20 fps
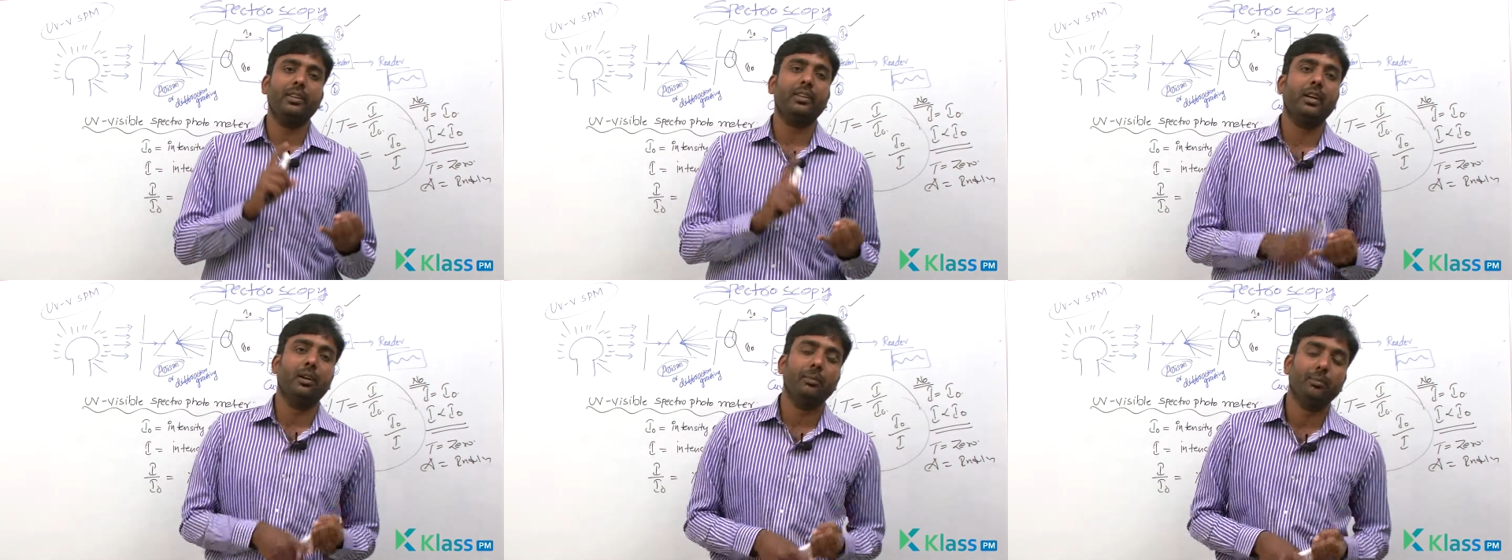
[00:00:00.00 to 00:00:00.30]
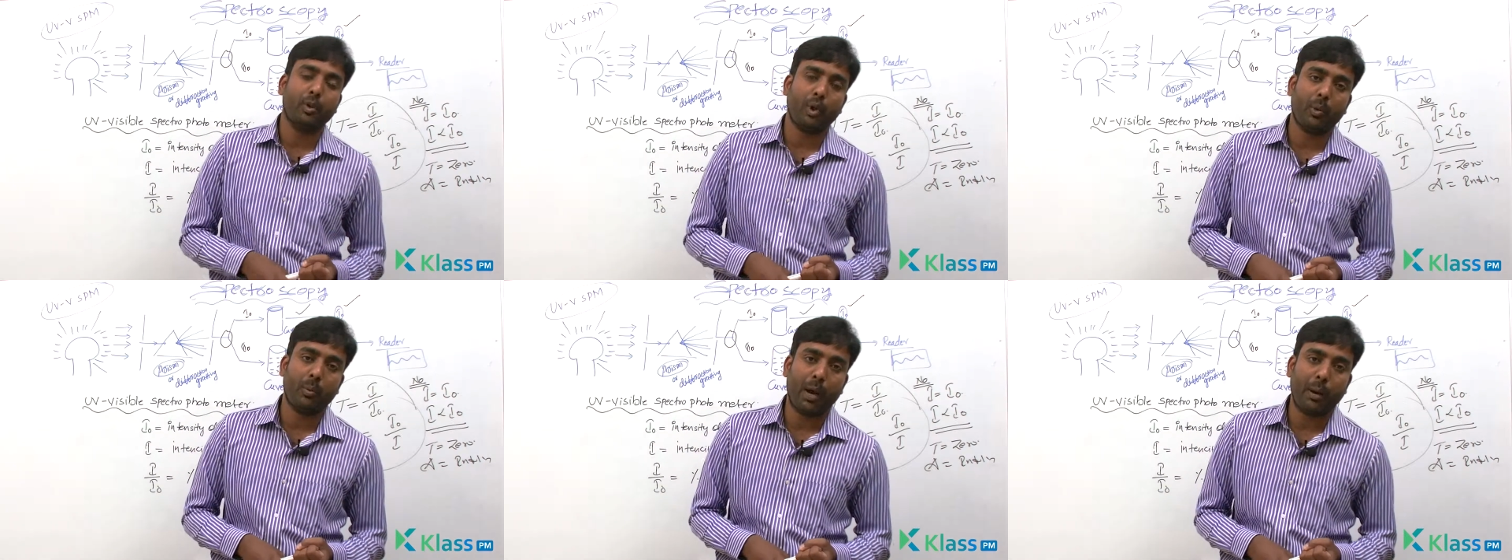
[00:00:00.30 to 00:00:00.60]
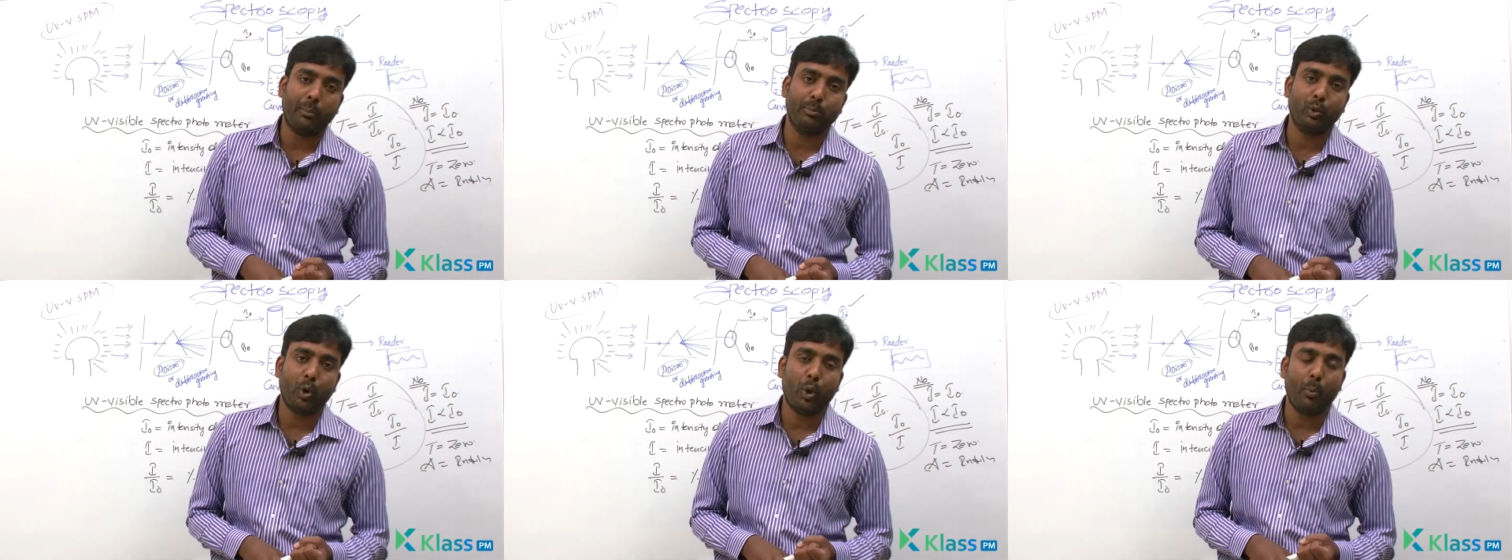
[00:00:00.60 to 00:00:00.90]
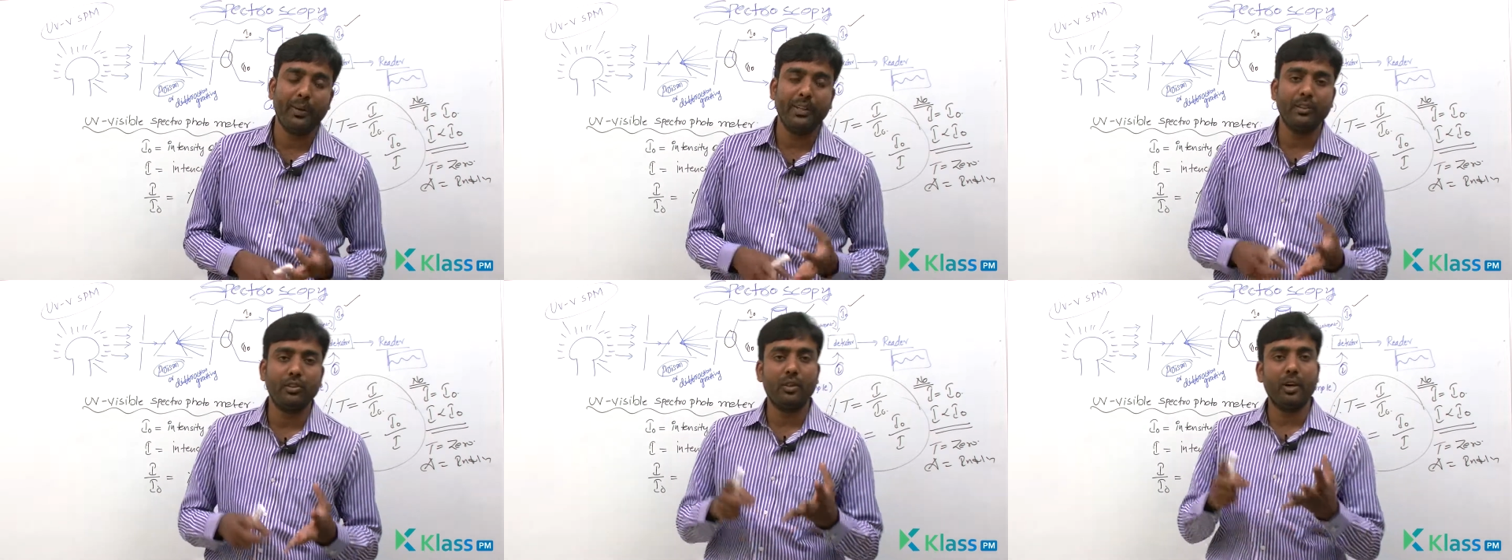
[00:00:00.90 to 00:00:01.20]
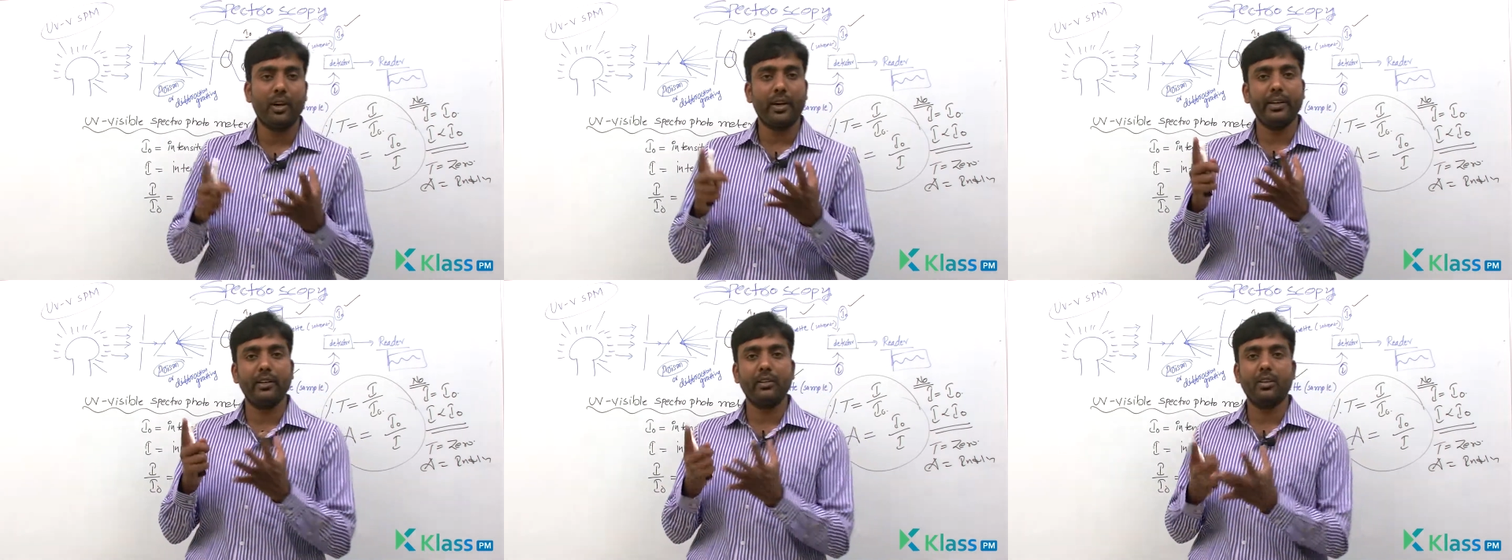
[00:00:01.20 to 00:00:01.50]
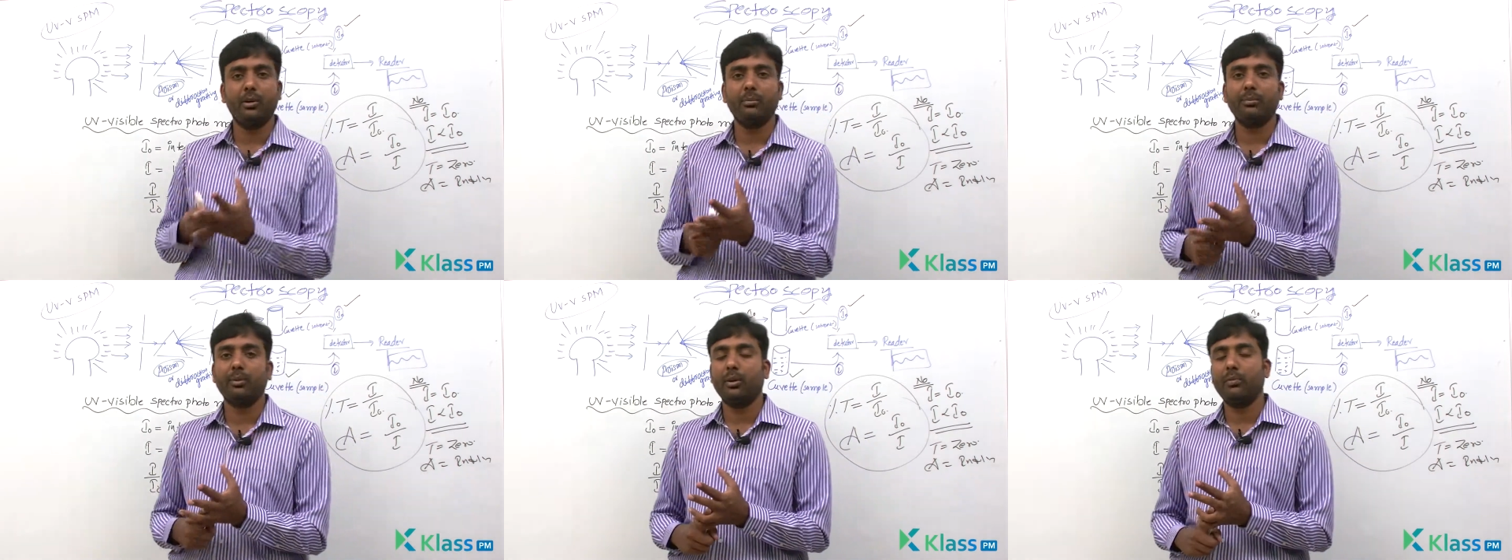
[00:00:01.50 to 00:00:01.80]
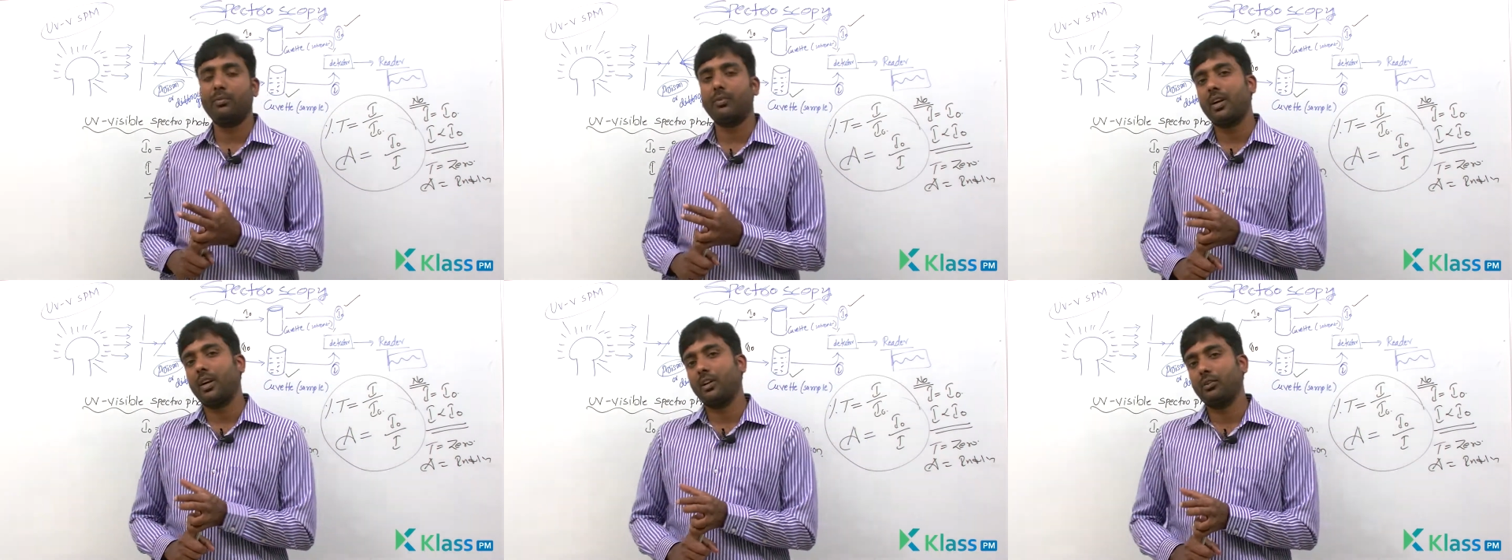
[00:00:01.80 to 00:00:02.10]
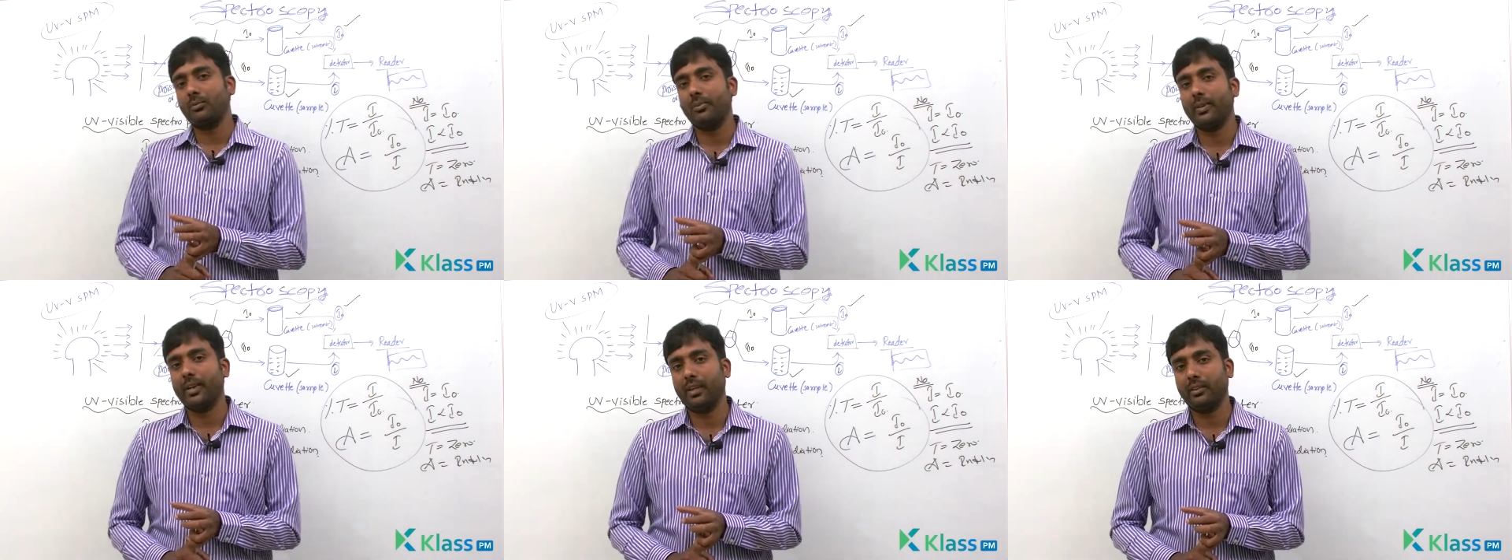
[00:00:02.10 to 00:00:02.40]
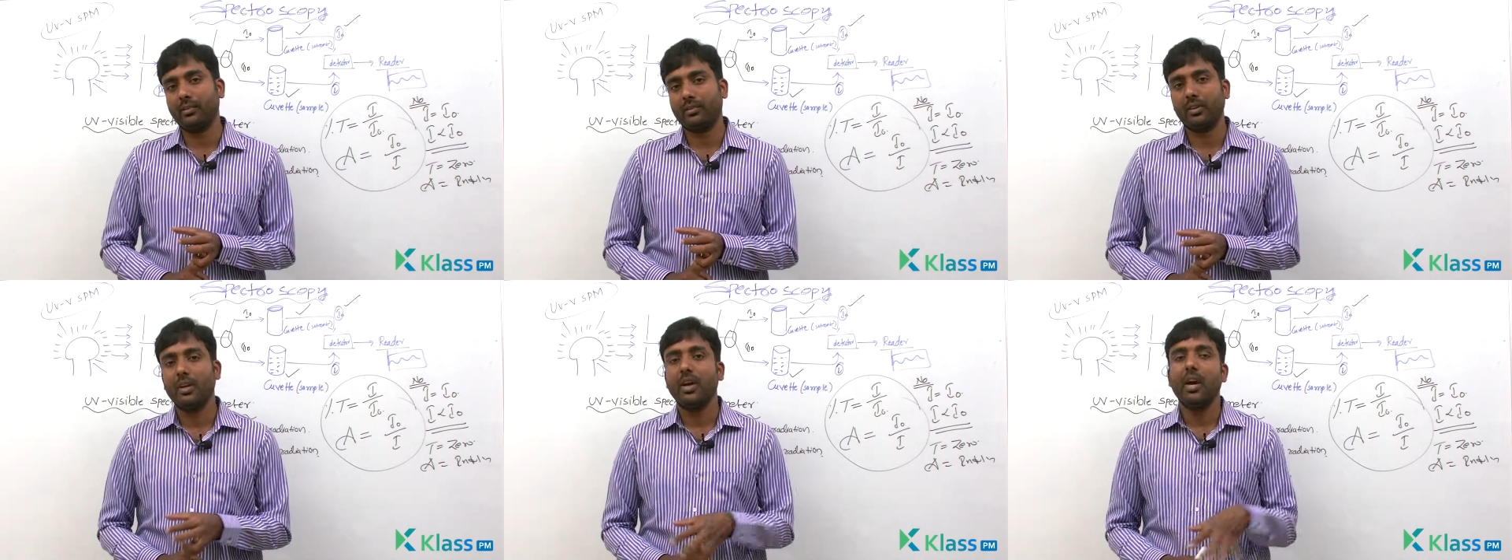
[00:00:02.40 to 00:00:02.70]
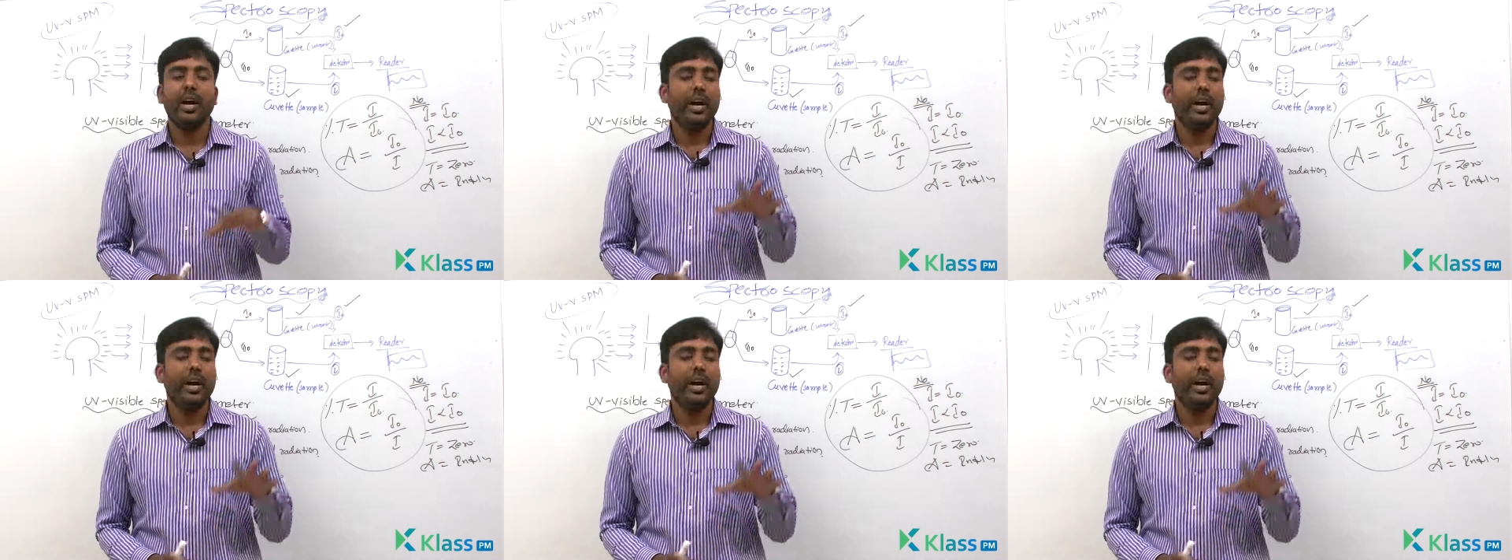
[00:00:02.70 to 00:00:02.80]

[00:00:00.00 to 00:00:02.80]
terms of absorbance or in terms of transmittance.